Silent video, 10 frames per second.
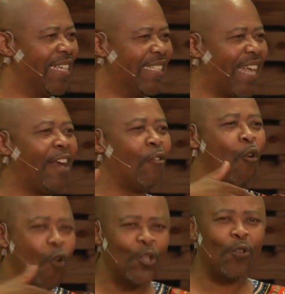than
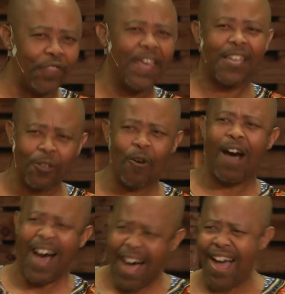who you think you
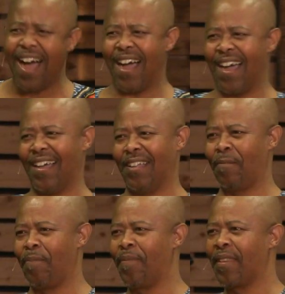are.
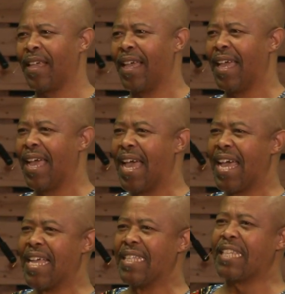
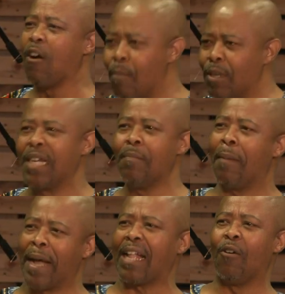So
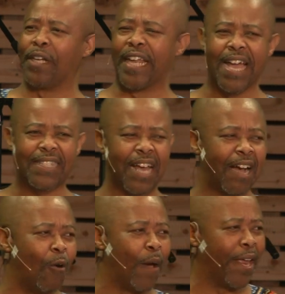Modimo ba tla go dietsa
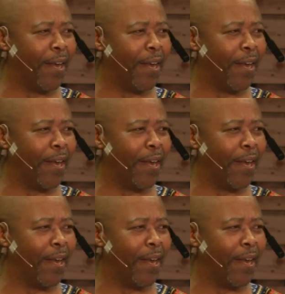ka wena.